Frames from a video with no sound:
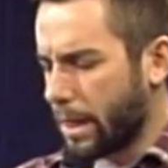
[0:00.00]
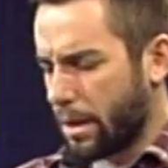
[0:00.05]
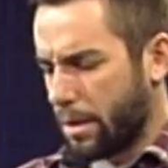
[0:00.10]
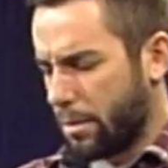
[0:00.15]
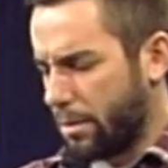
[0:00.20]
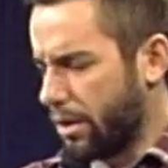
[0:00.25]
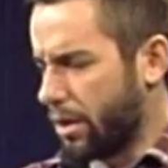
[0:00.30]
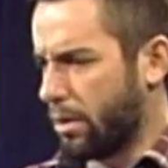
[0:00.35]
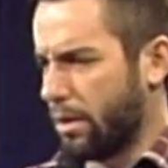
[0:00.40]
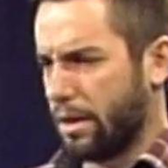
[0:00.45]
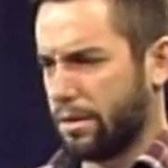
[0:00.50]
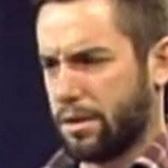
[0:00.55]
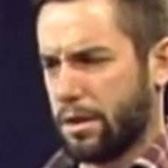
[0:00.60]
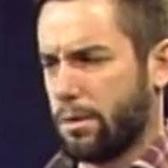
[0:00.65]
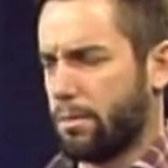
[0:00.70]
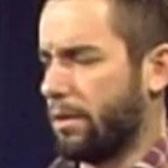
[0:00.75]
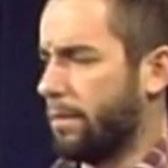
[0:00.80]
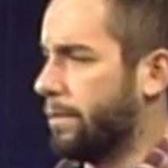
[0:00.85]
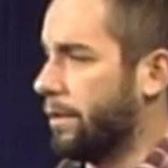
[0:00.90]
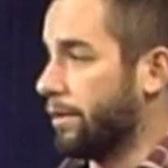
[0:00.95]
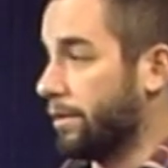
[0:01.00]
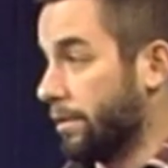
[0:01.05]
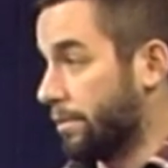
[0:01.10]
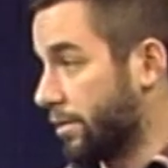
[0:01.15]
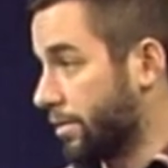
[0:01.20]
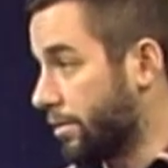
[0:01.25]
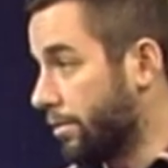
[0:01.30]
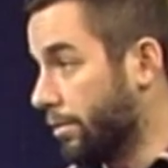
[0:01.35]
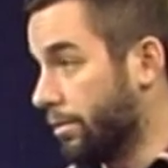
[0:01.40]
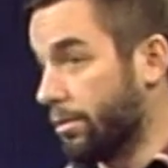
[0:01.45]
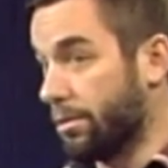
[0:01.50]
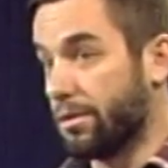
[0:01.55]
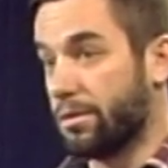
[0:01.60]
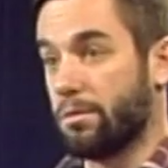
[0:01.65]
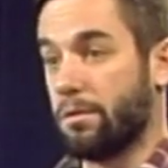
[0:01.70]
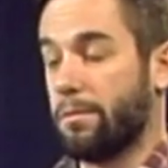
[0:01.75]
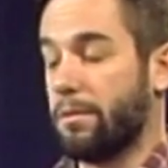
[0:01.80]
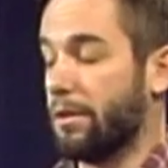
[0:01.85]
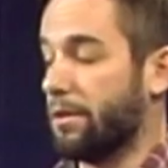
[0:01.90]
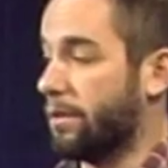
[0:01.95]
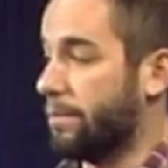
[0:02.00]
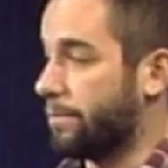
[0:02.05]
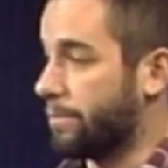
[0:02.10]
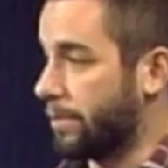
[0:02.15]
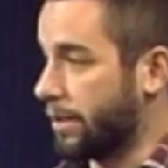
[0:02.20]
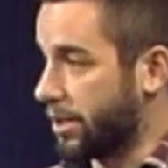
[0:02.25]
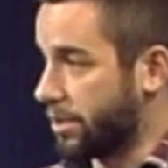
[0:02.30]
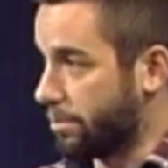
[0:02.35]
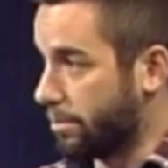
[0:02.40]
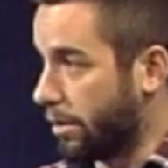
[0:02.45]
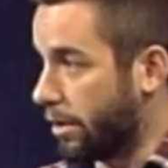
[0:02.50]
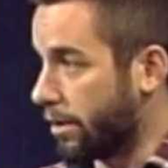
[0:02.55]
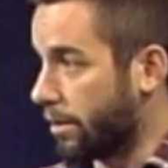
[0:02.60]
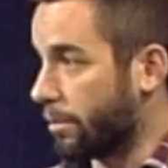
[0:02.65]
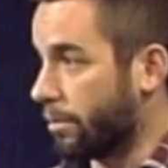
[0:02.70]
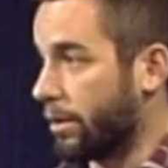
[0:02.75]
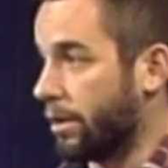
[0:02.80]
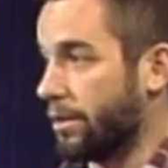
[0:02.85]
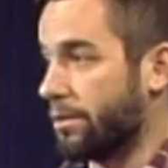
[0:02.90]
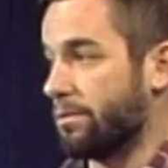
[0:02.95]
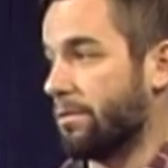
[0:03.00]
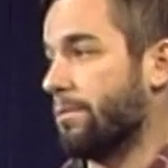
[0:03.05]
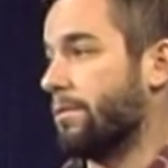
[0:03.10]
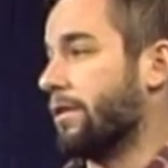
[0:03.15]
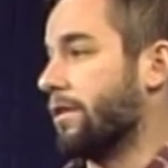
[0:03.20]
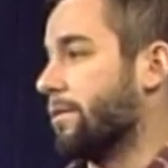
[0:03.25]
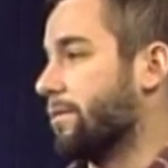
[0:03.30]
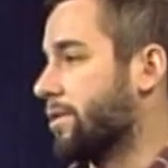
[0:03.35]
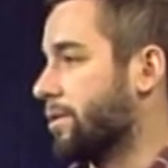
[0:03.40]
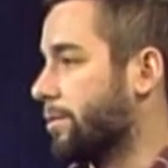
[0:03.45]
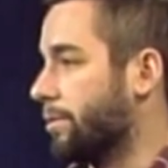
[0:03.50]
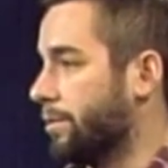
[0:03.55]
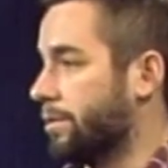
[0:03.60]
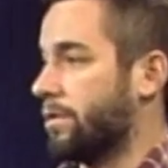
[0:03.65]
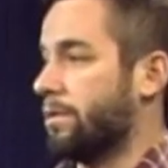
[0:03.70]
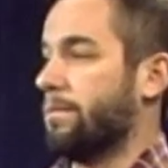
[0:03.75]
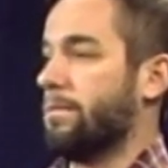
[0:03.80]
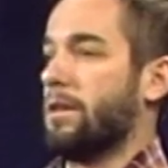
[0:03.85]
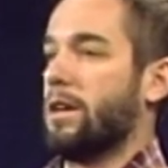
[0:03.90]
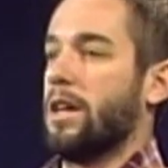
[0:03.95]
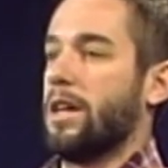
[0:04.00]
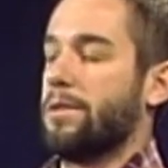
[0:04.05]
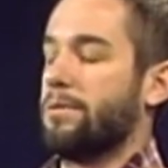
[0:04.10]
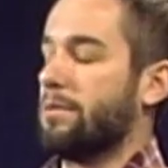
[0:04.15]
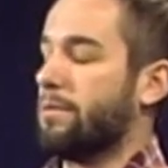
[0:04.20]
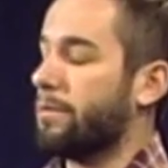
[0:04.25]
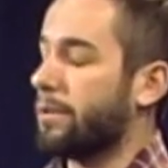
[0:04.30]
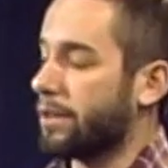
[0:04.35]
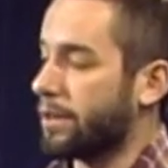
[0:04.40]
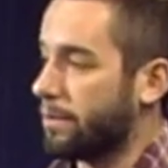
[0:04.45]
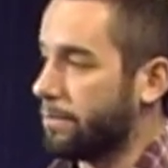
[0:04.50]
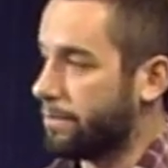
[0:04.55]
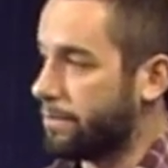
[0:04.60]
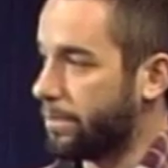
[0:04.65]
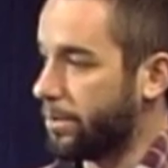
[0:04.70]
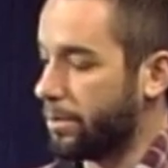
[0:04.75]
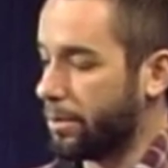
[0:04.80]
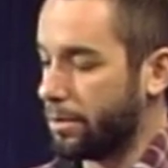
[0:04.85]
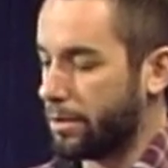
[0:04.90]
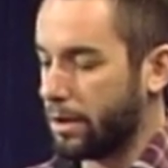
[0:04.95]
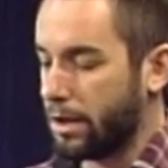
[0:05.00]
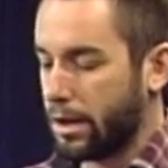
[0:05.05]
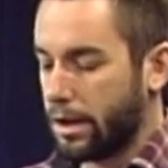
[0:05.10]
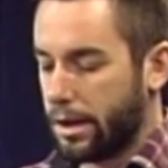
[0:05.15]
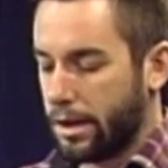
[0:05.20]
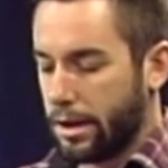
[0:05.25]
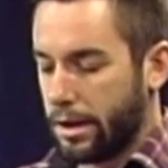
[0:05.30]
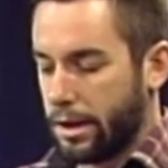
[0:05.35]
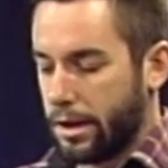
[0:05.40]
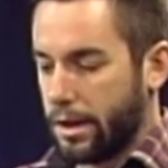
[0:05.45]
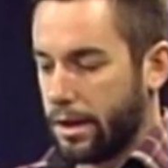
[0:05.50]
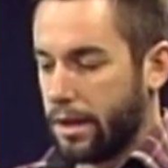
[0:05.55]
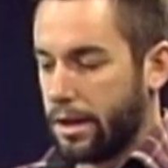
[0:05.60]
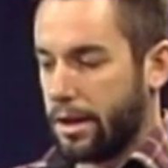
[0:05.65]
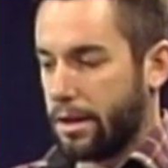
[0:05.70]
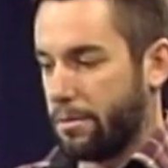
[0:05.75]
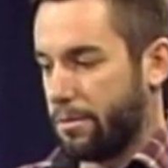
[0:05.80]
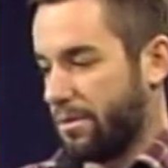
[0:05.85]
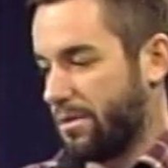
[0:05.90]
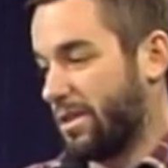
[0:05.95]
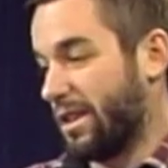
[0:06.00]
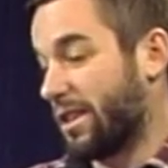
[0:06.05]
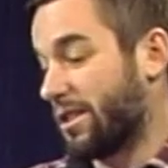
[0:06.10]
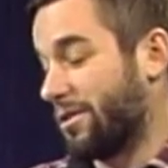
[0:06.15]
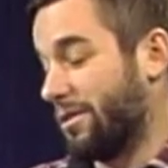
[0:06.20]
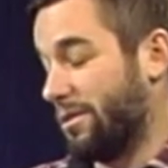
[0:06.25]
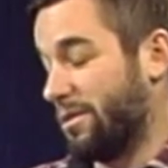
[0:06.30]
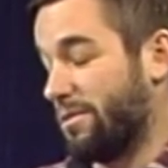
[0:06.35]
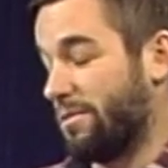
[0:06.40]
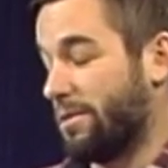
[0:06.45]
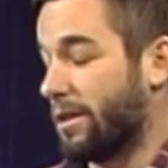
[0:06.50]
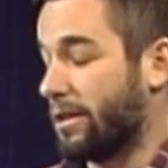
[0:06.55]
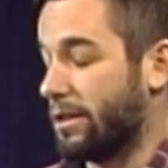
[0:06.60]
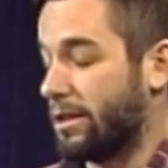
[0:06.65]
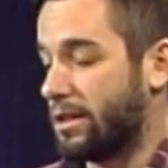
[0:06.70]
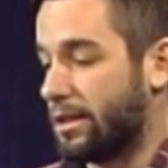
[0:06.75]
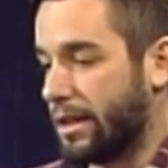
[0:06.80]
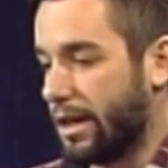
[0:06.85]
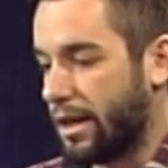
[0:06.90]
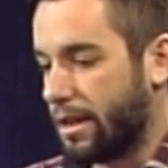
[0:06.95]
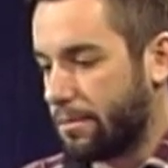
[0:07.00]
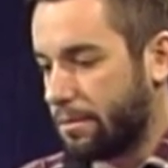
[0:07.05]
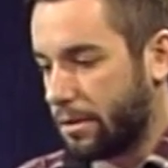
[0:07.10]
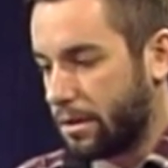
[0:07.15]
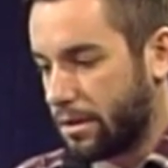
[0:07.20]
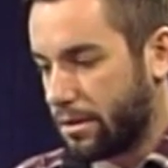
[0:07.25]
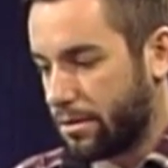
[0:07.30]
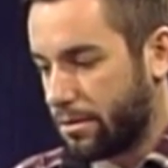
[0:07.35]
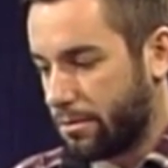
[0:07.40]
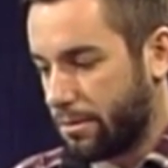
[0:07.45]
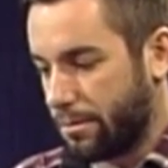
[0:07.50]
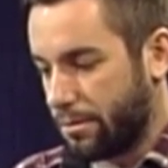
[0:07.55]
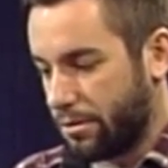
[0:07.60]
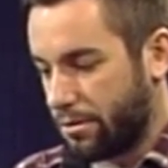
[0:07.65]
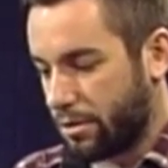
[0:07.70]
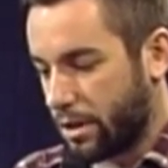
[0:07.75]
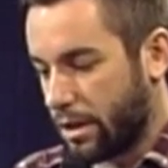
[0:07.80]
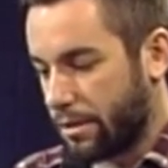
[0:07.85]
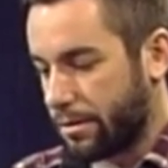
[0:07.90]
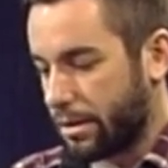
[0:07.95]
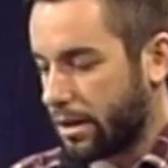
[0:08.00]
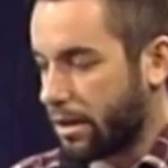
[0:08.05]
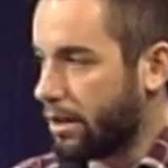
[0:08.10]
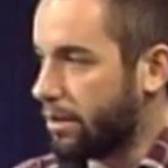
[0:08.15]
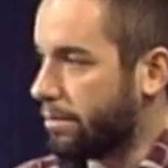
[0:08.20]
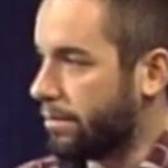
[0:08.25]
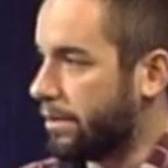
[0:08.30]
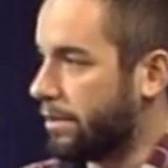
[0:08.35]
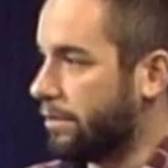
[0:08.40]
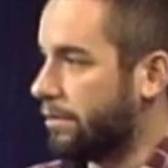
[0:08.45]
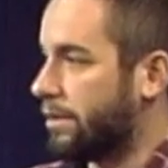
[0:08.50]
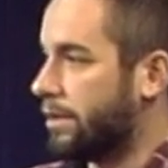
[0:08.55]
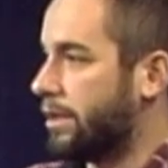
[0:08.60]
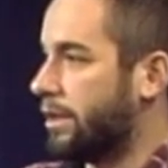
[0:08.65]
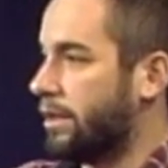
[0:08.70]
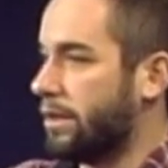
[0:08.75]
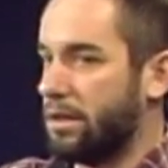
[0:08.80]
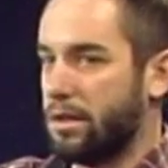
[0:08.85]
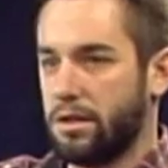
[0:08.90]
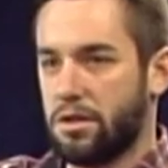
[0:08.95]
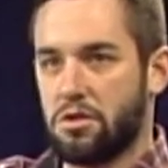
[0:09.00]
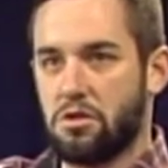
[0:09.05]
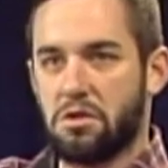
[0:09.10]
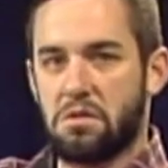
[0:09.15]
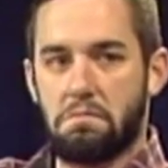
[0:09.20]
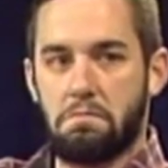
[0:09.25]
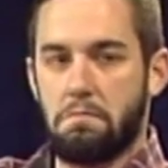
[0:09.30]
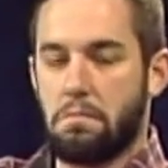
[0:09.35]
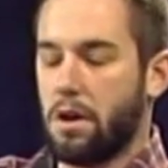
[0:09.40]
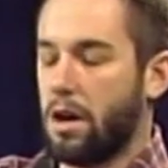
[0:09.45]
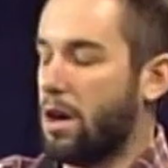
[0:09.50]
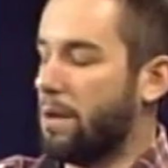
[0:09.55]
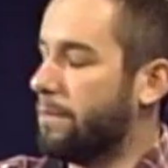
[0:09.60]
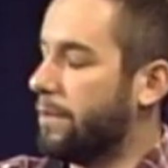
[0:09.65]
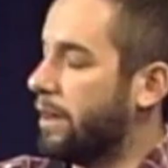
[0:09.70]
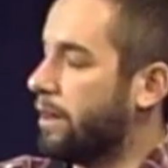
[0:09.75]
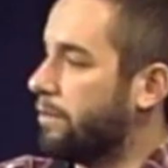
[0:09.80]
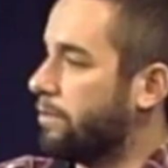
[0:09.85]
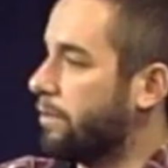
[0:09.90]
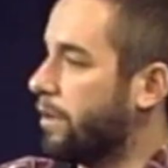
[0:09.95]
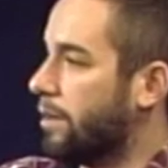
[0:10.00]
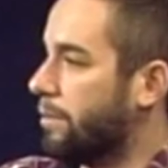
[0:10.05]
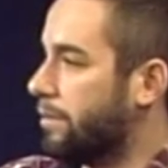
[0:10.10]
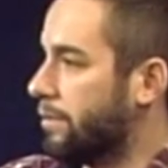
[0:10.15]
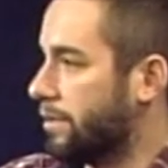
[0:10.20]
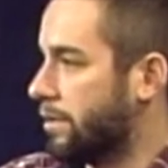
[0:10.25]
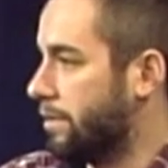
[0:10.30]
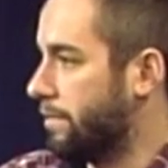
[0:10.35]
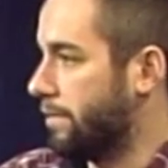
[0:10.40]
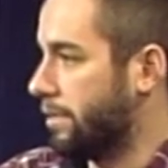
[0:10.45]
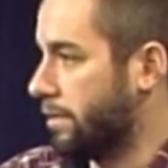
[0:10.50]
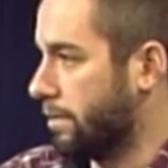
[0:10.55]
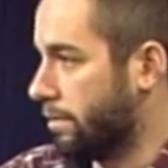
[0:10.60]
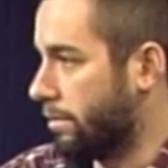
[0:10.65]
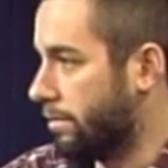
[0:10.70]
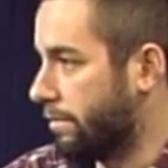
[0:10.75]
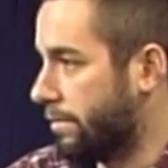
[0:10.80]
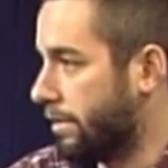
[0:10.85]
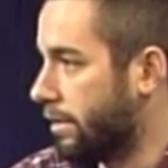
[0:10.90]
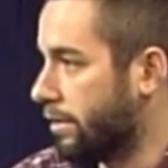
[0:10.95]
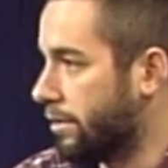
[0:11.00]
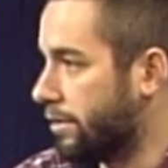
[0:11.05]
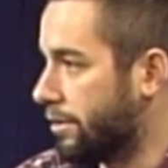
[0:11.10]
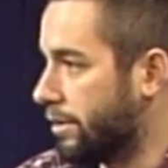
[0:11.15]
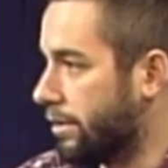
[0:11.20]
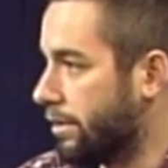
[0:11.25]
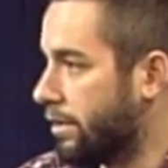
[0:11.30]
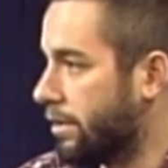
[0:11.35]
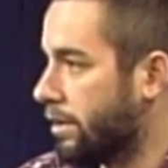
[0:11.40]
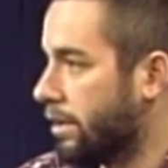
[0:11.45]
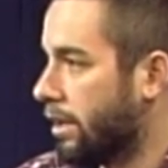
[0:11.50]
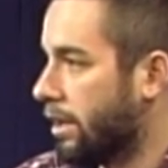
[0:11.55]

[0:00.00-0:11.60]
We go out there, we build them schools, we build them fresh water wells, we bring them school supplies, we bring them food. It was very sad because we'd be driving up and you'd see these just bombed out rubbles of their old villages.